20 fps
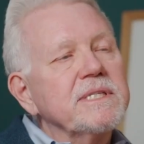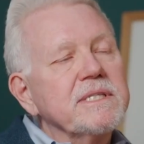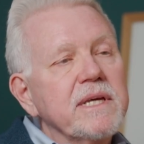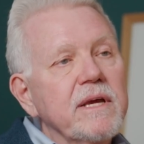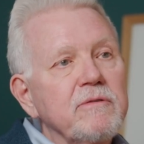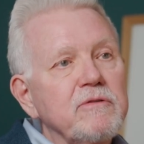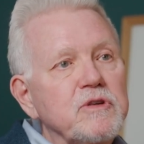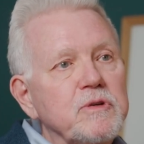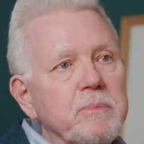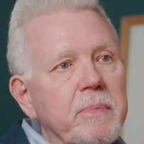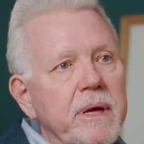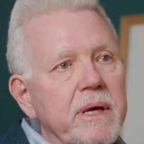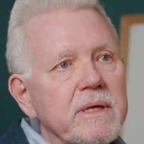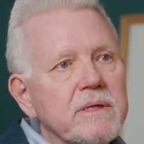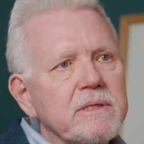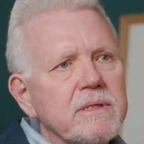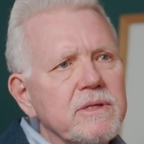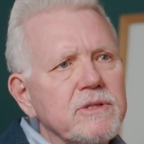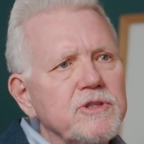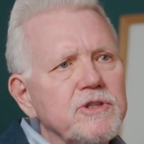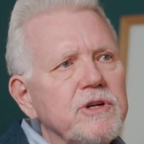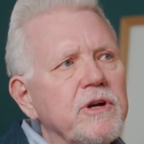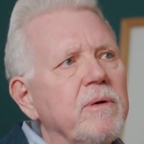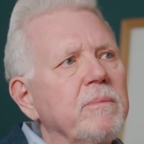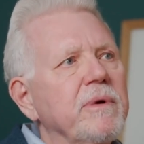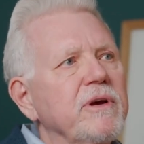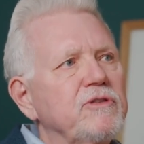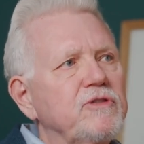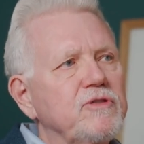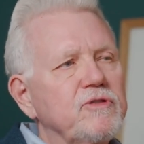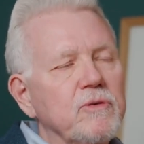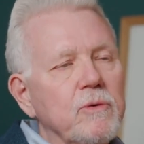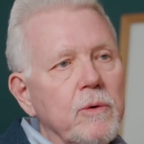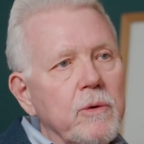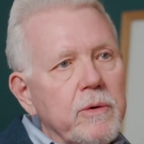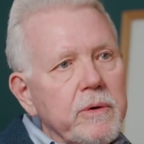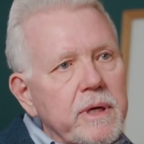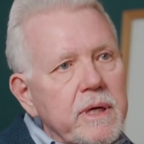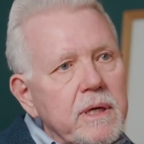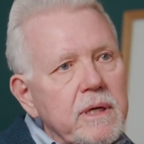safe space to share my
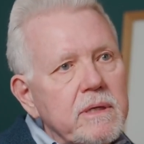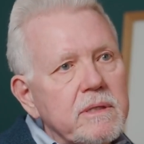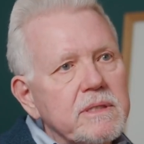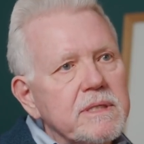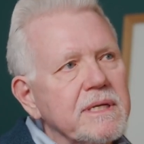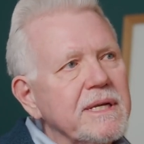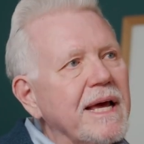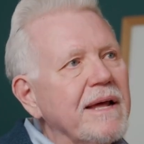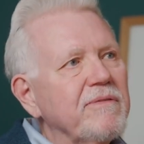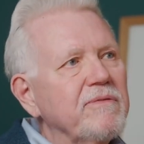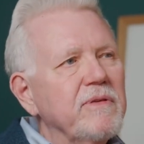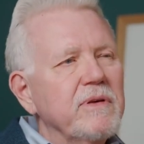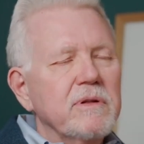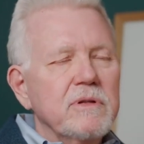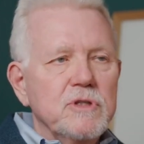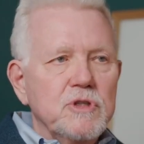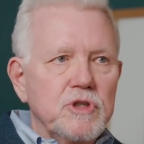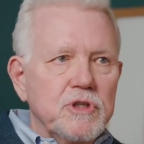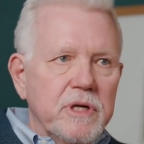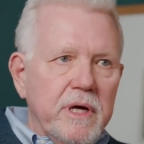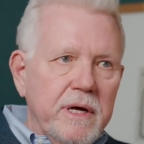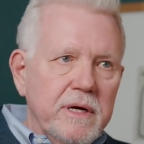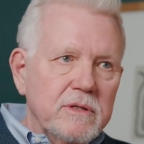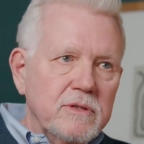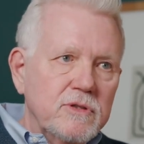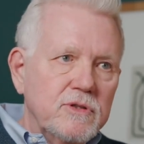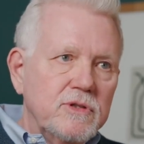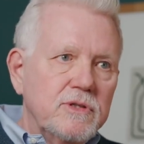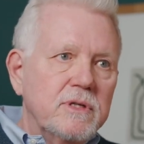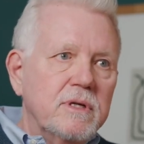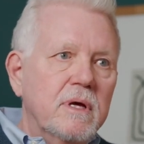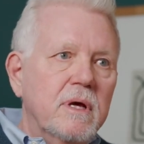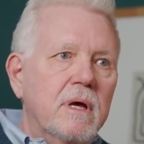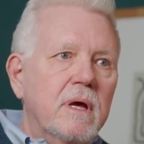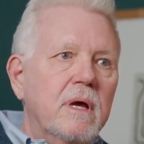story, to not feel judged,